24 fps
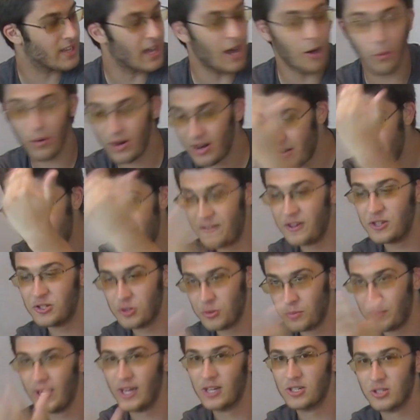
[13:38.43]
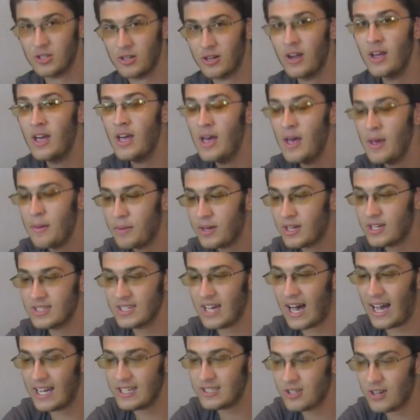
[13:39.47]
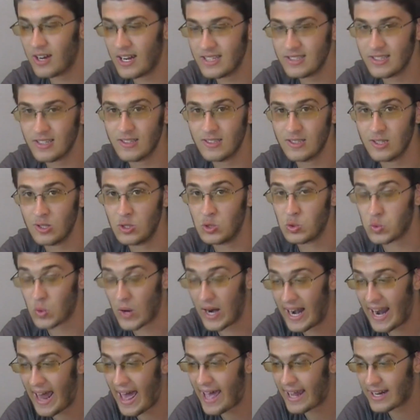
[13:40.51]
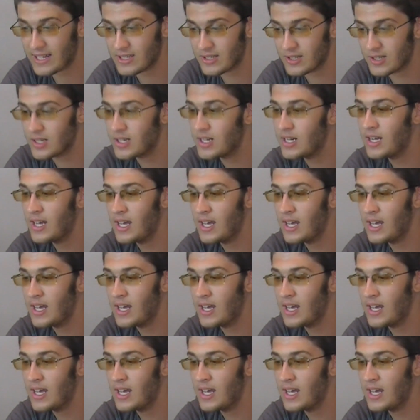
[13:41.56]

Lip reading: I want an official picture because Oscar Isaac is a great actor.